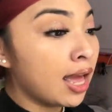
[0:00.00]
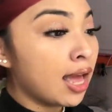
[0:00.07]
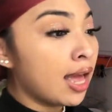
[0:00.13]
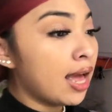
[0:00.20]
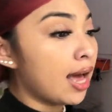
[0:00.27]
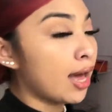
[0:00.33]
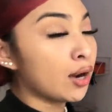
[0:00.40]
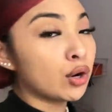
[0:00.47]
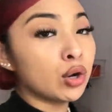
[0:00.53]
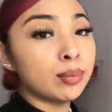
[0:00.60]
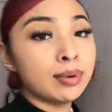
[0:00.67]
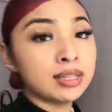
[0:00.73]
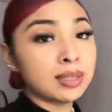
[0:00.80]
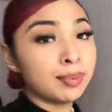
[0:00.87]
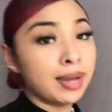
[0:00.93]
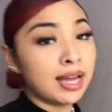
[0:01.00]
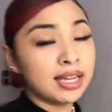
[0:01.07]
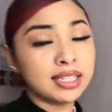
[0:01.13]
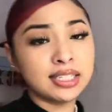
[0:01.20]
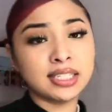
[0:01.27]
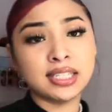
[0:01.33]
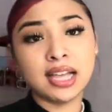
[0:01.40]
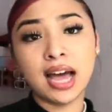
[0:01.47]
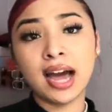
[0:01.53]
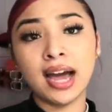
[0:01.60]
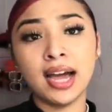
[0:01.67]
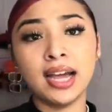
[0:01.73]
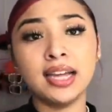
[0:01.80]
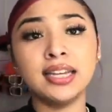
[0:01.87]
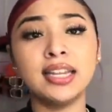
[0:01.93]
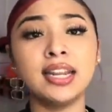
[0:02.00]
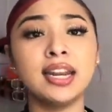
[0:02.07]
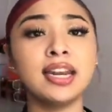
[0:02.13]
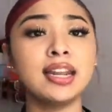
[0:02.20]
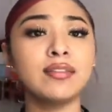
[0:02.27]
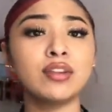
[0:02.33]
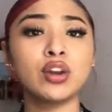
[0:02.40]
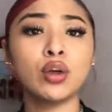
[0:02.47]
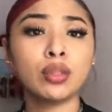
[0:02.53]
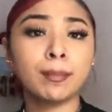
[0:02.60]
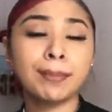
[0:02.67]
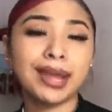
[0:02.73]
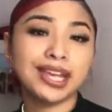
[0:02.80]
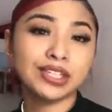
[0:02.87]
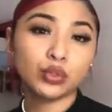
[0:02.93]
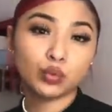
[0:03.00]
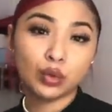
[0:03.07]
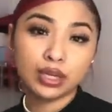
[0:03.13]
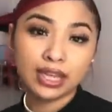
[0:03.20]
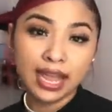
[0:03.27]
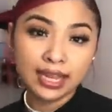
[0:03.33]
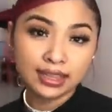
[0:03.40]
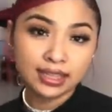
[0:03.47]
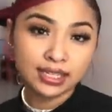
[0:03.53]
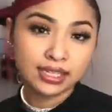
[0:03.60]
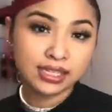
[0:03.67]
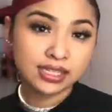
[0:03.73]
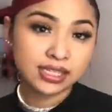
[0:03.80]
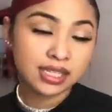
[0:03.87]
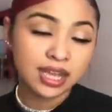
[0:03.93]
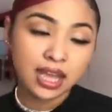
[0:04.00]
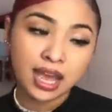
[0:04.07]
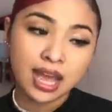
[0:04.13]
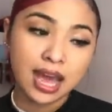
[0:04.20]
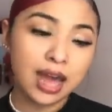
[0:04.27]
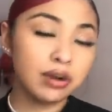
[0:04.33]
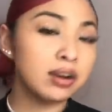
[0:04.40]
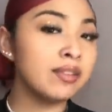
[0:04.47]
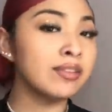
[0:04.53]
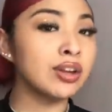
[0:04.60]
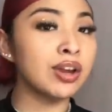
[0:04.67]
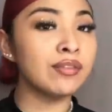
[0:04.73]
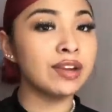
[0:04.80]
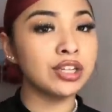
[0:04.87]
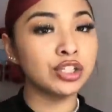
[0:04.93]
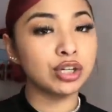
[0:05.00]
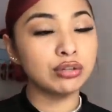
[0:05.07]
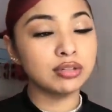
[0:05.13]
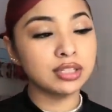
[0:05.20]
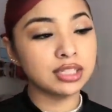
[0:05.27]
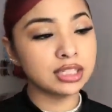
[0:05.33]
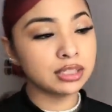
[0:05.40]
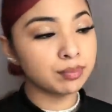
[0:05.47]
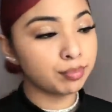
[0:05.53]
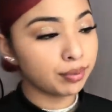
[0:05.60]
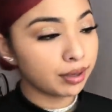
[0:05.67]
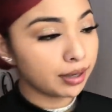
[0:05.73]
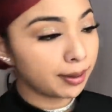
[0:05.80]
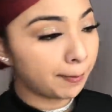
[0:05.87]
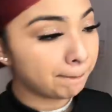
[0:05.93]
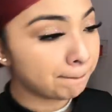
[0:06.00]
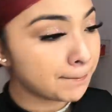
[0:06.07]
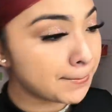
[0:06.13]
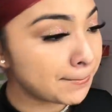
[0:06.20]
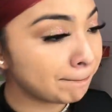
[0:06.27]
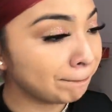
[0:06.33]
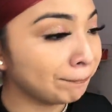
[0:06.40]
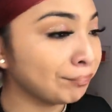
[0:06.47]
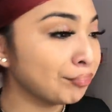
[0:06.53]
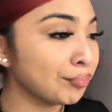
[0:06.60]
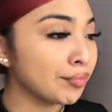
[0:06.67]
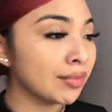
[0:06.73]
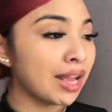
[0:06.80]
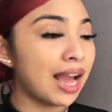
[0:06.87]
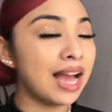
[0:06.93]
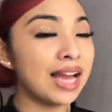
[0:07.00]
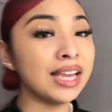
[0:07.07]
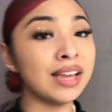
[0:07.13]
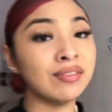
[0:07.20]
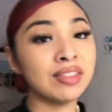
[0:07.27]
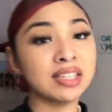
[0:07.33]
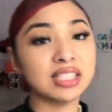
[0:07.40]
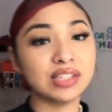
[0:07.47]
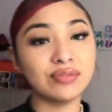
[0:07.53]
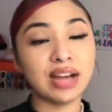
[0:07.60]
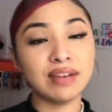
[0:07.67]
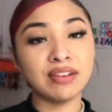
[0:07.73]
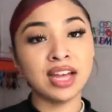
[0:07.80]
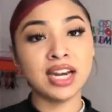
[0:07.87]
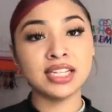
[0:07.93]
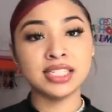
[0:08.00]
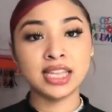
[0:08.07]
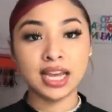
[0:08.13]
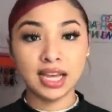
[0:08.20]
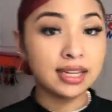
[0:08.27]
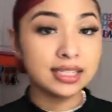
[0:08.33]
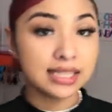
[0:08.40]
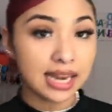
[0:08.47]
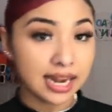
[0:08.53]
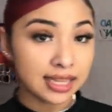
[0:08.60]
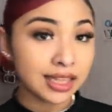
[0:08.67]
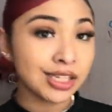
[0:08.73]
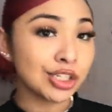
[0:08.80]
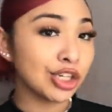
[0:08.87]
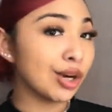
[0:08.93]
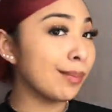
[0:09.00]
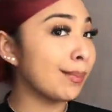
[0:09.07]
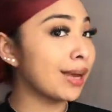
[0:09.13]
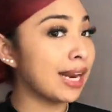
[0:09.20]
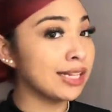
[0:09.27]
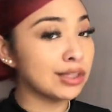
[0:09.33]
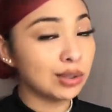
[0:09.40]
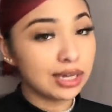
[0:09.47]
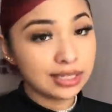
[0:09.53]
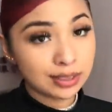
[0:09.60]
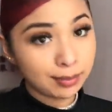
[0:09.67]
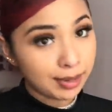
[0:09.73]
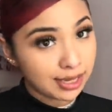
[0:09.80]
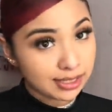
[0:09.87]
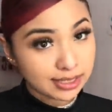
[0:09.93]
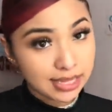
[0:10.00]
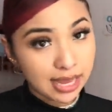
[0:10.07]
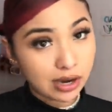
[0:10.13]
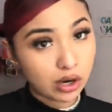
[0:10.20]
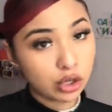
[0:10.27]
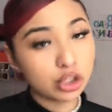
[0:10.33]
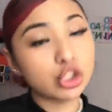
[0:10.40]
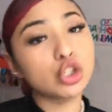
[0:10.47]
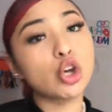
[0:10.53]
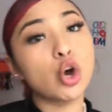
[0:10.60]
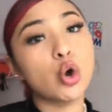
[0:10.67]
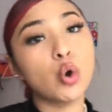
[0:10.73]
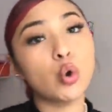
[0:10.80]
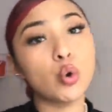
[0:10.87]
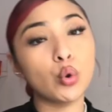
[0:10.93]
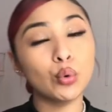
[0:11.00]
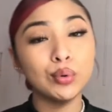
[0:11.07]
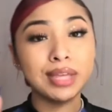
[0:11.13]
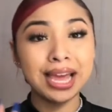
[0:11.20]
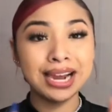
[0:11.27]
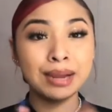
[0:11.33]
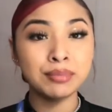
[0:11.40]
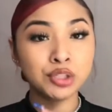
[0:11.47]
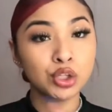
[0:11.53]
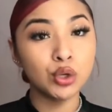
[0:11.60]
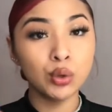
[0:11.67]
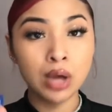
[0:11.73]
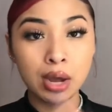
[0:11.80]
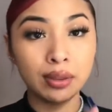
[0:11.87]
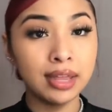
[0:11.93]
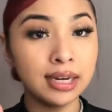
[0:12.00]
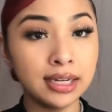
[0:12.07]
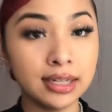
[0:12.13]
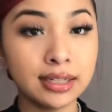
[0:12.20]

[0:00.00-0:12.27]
I don't know about the pants. I didn't even know the pants were like this. I don't even know if I chose this, but I give this a 5 out of 10. So I like the shirt, but I don't like the pants at all. So yeah, let me show you how they look.